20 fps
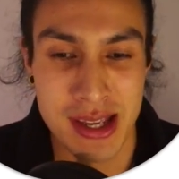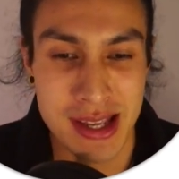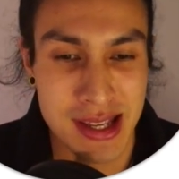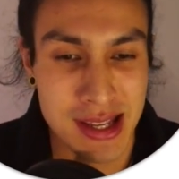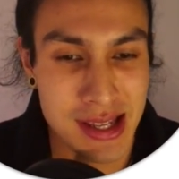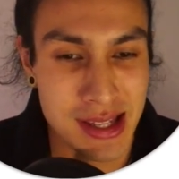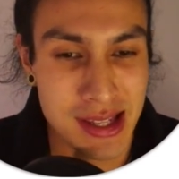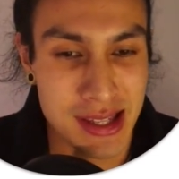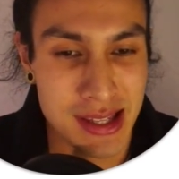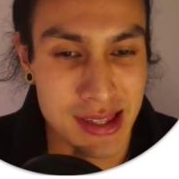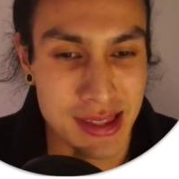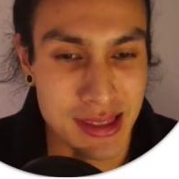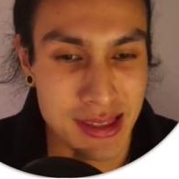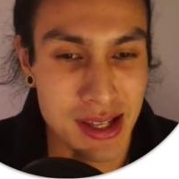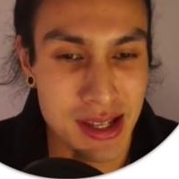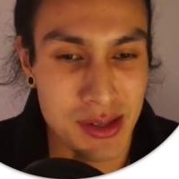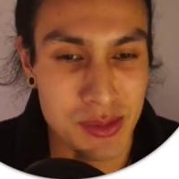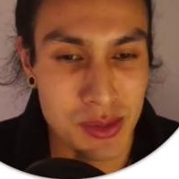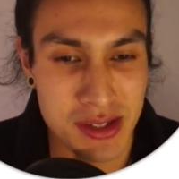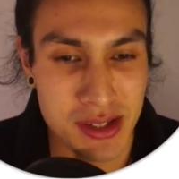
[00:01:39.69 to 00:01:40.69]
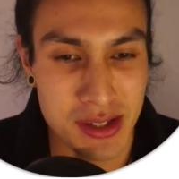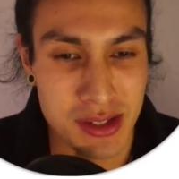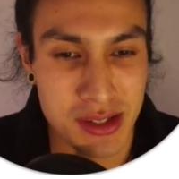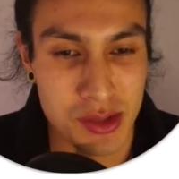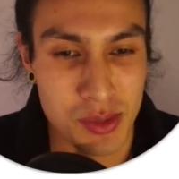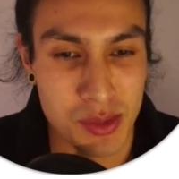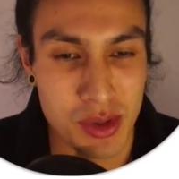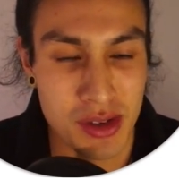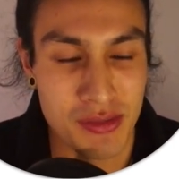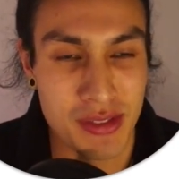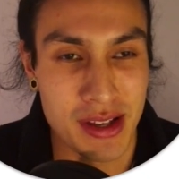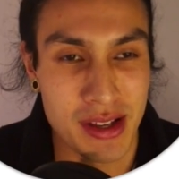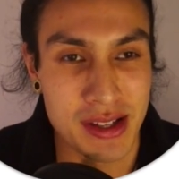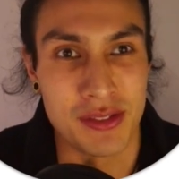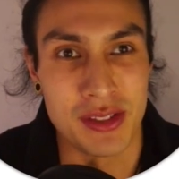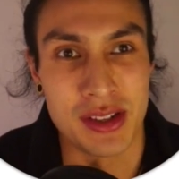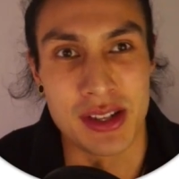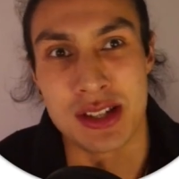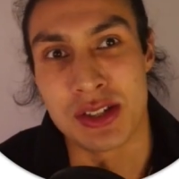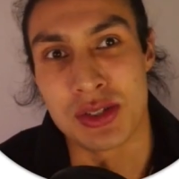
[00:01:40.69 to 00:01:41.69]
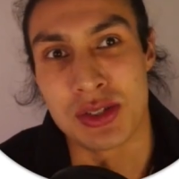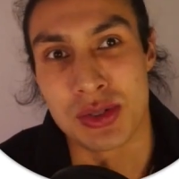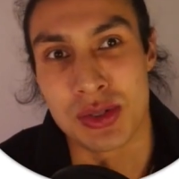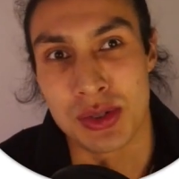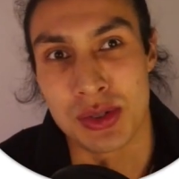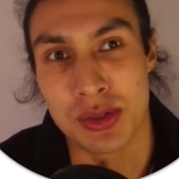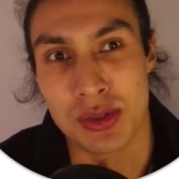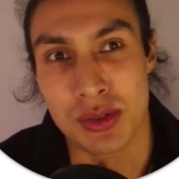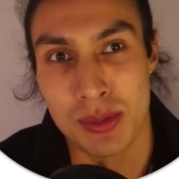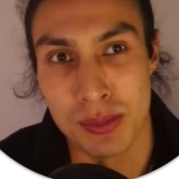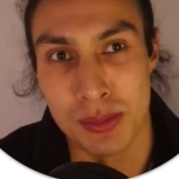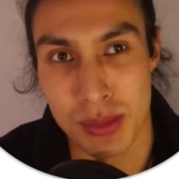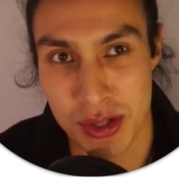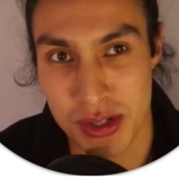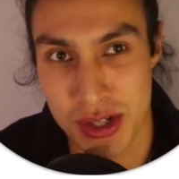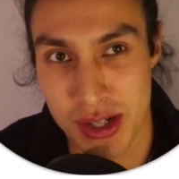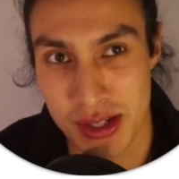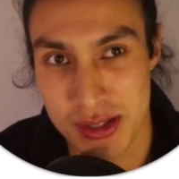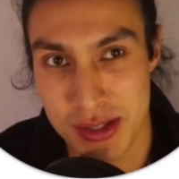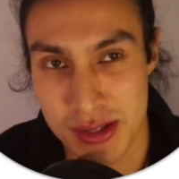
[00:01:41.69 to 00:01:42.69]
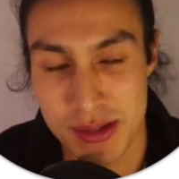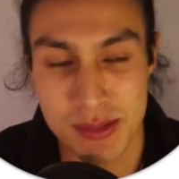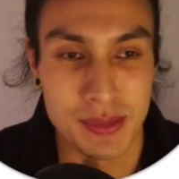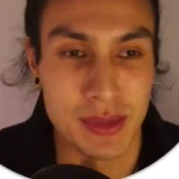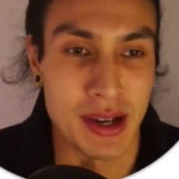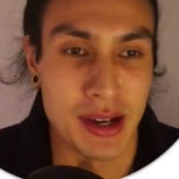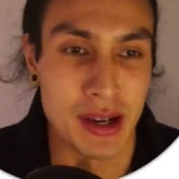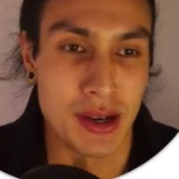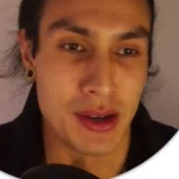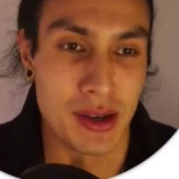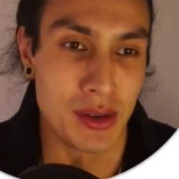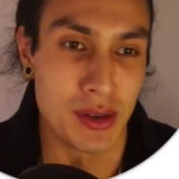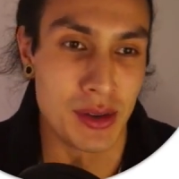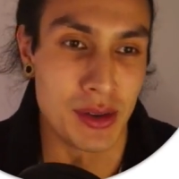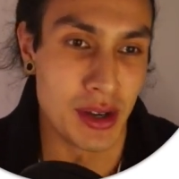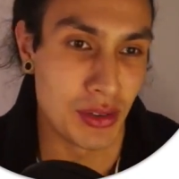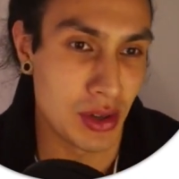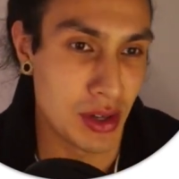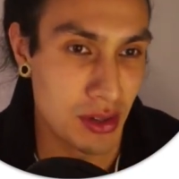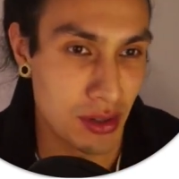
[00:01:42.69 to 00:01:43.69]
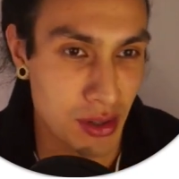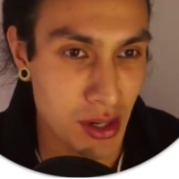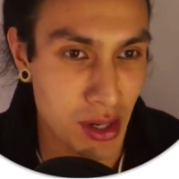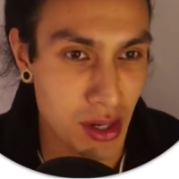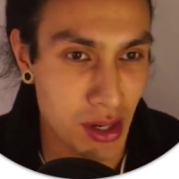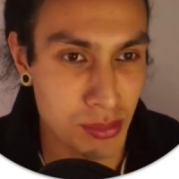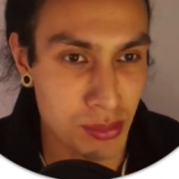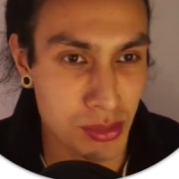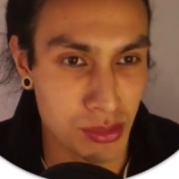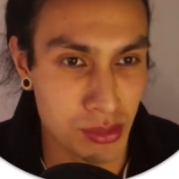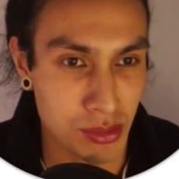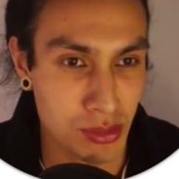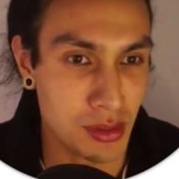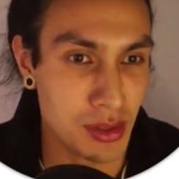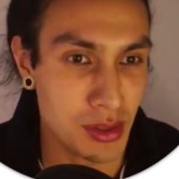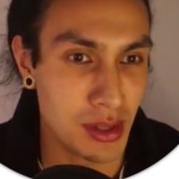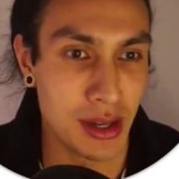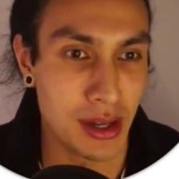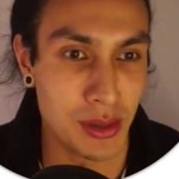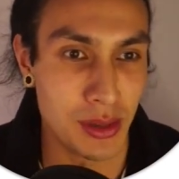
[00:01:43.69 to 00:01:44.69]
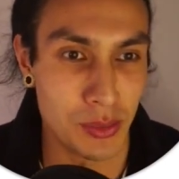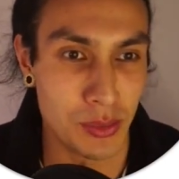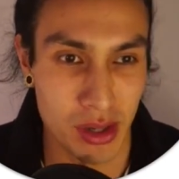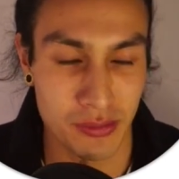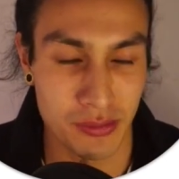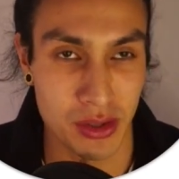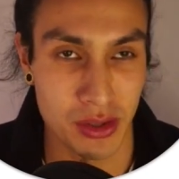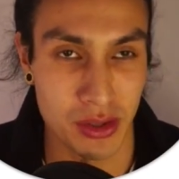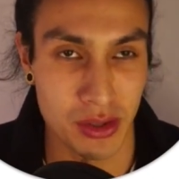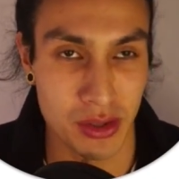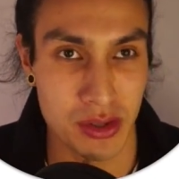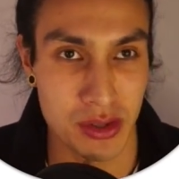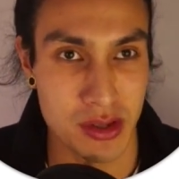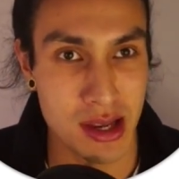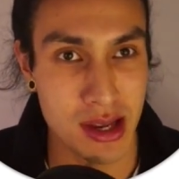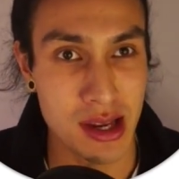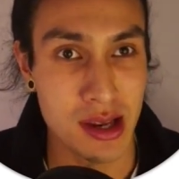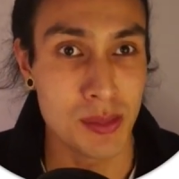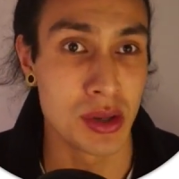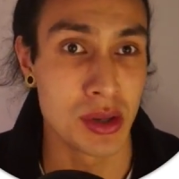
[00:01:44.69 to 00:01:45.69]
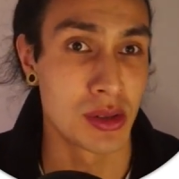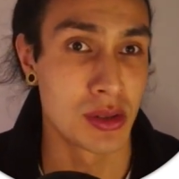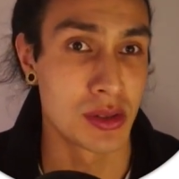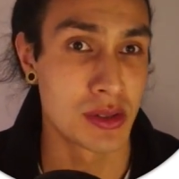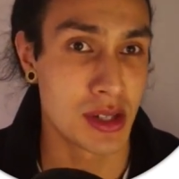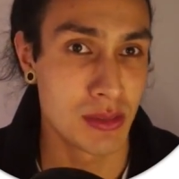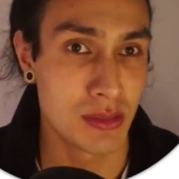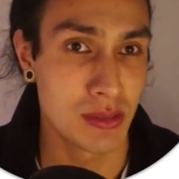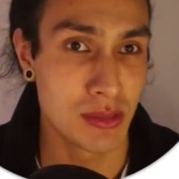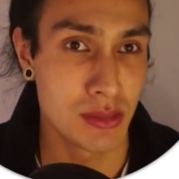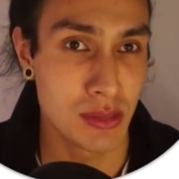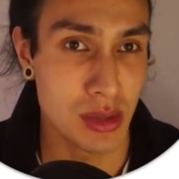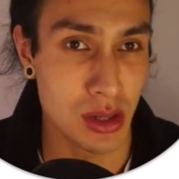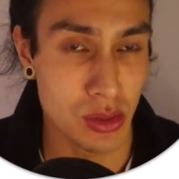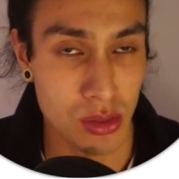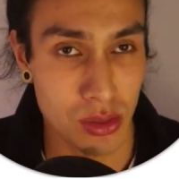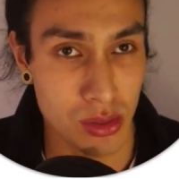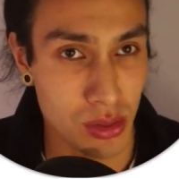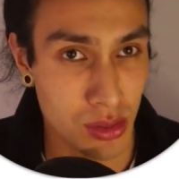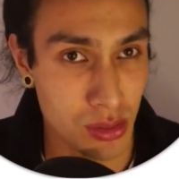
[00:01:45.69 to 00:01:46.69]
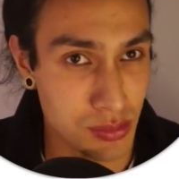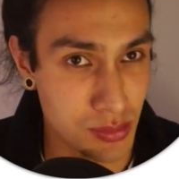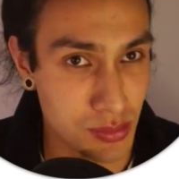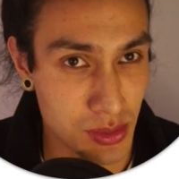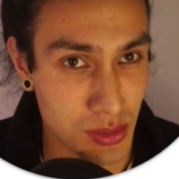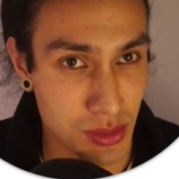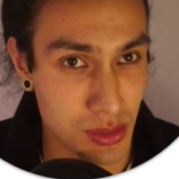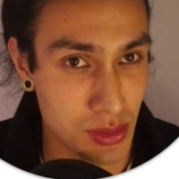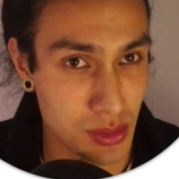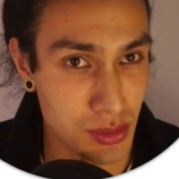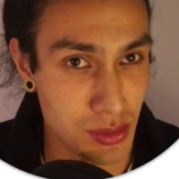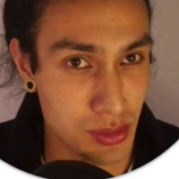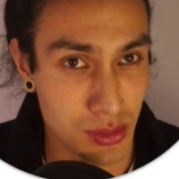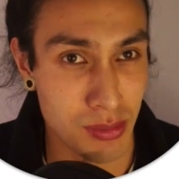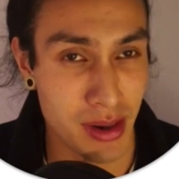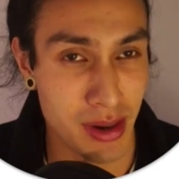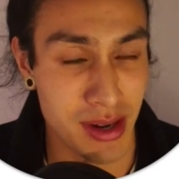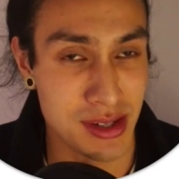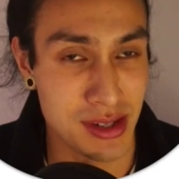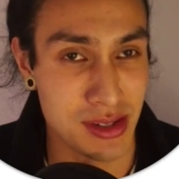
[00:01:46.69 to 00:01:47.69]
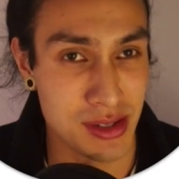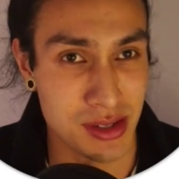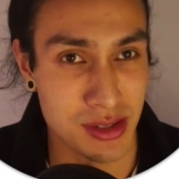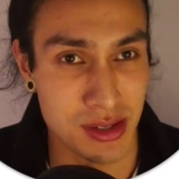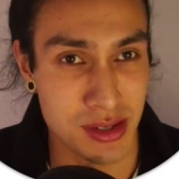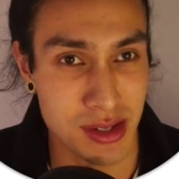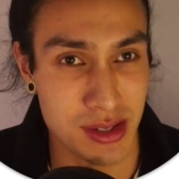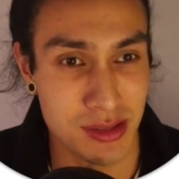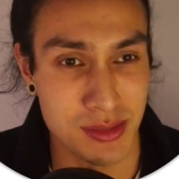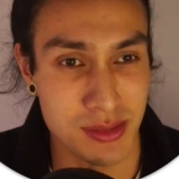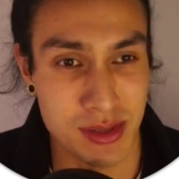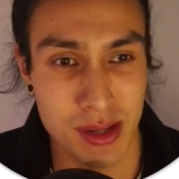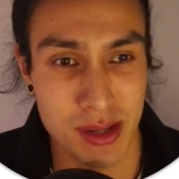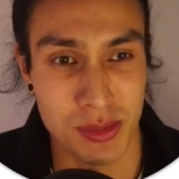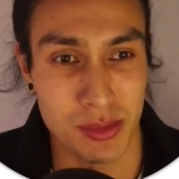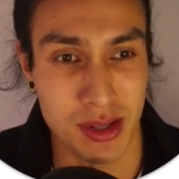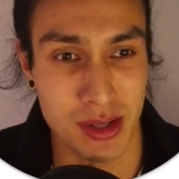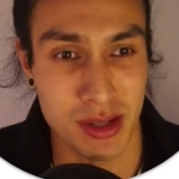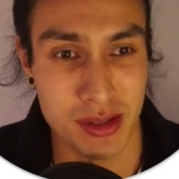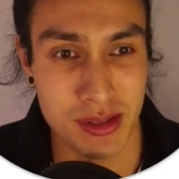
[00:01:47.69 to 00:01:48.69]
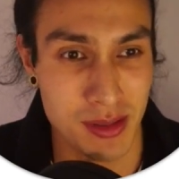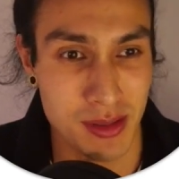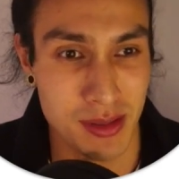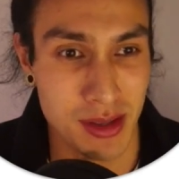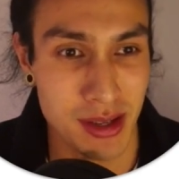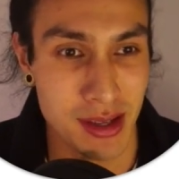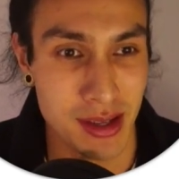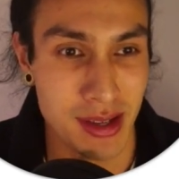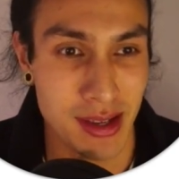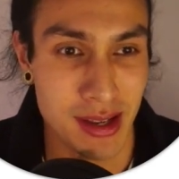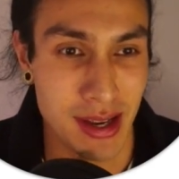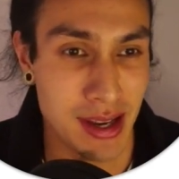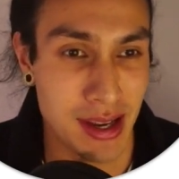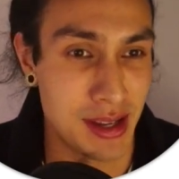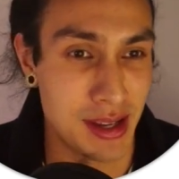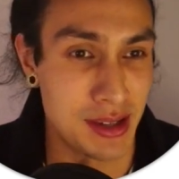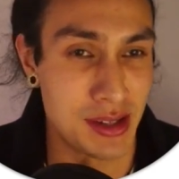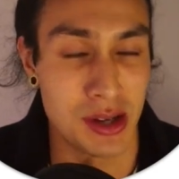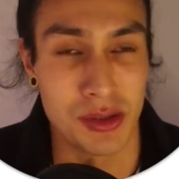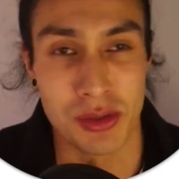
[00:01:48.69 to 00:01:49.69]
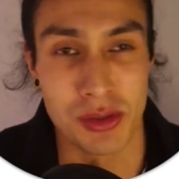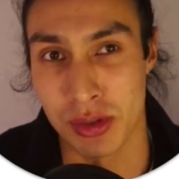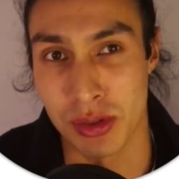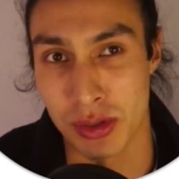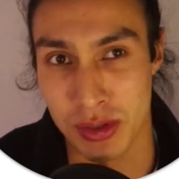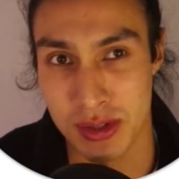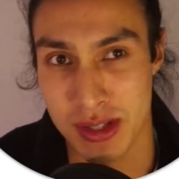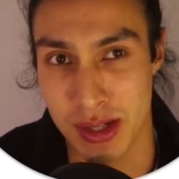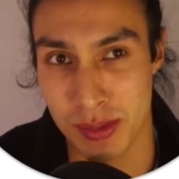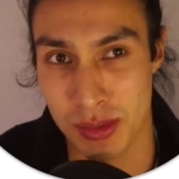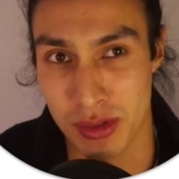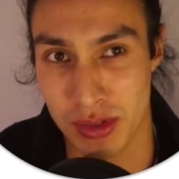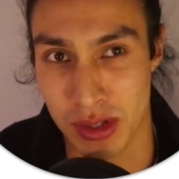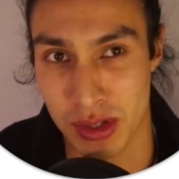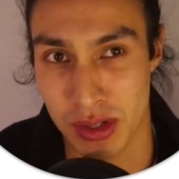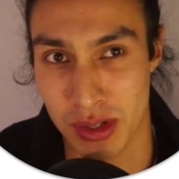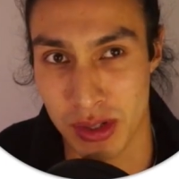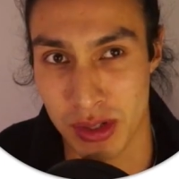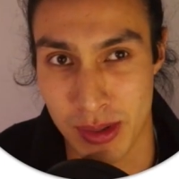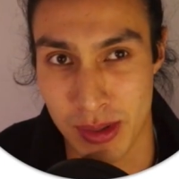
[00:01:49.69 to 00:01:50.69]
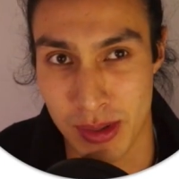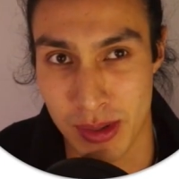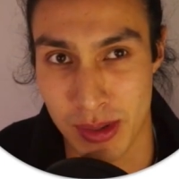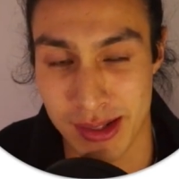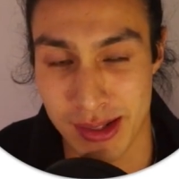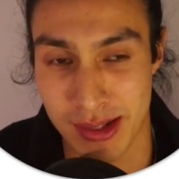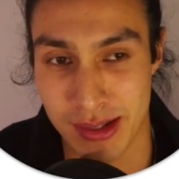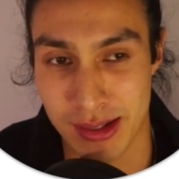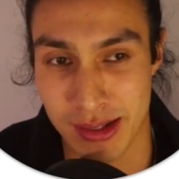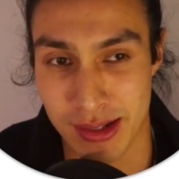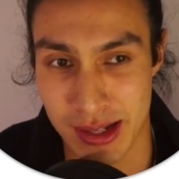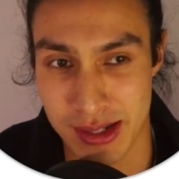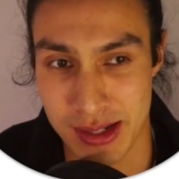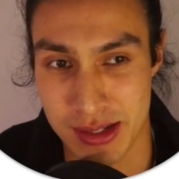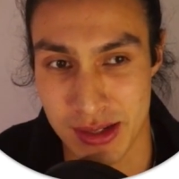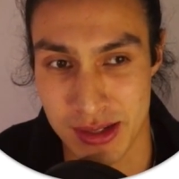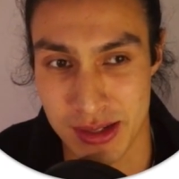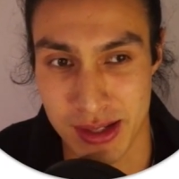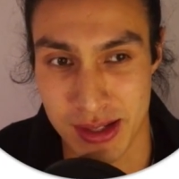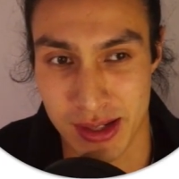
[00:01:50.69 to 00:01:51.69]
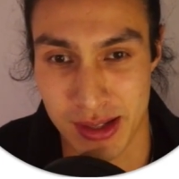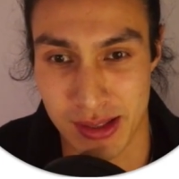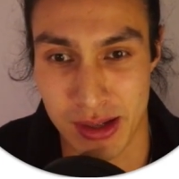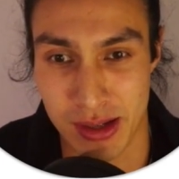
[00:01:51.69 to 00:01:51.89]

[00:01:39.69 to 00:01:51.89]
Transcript: Then we're going to start to weave that together into projects. Now, I've created a couple workflows here, but your team or you might just need separate ones. And I'll record a separate video about that later setting that up.